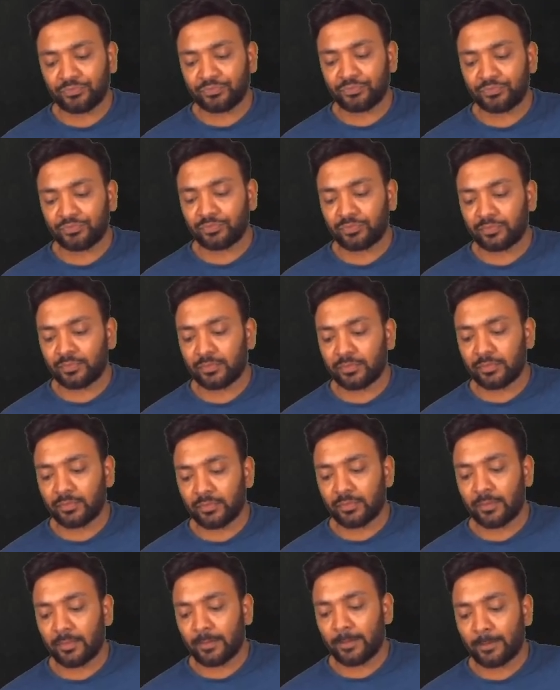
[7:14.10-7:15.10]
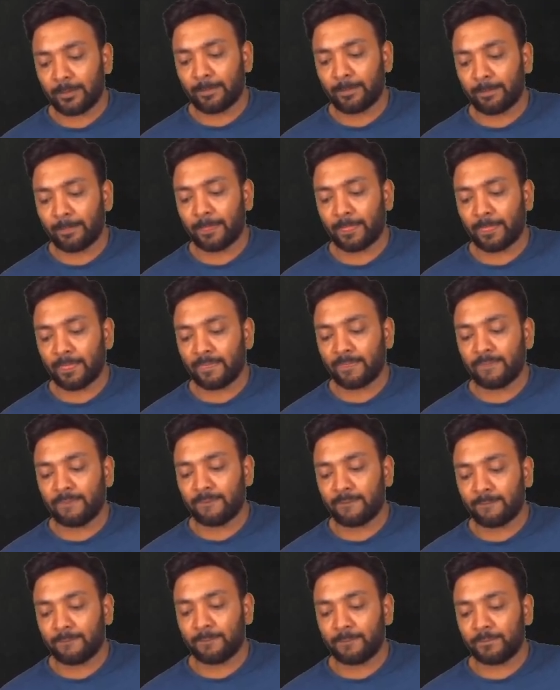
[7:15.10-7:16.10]

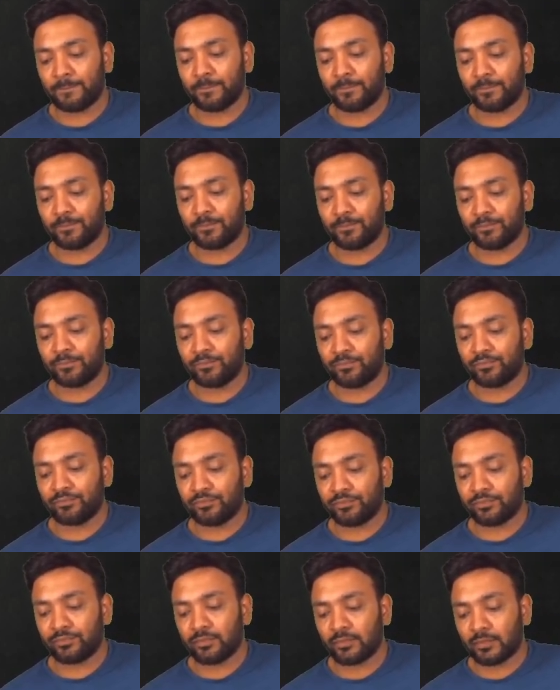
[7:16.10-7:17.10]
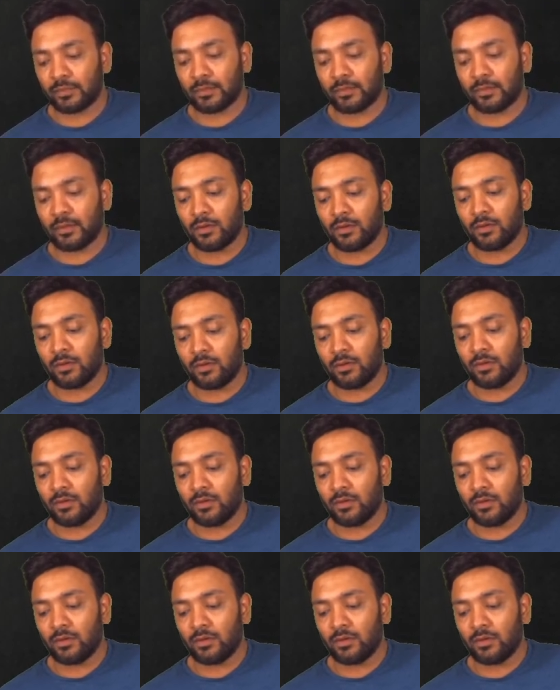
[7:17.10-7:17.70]
(no one is talking)